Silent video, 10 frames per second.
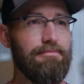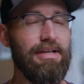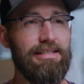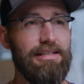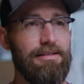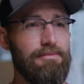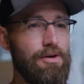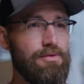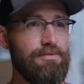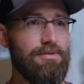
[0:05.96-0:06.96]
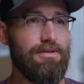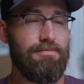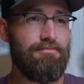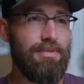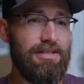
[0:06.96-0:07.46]
My team owns
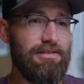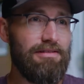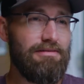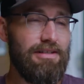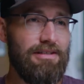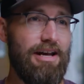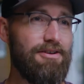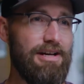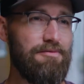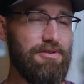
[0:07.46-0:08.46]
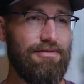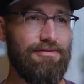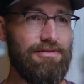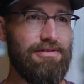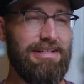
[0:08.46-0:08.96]
basically the entire network
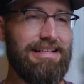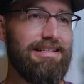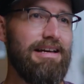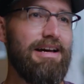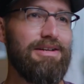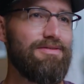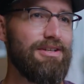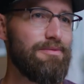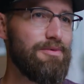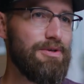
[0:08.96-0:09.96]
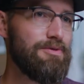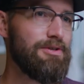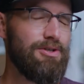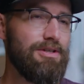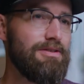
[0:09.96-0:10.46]
for inside of AWS
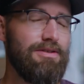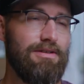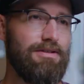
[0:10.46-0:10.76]
regions.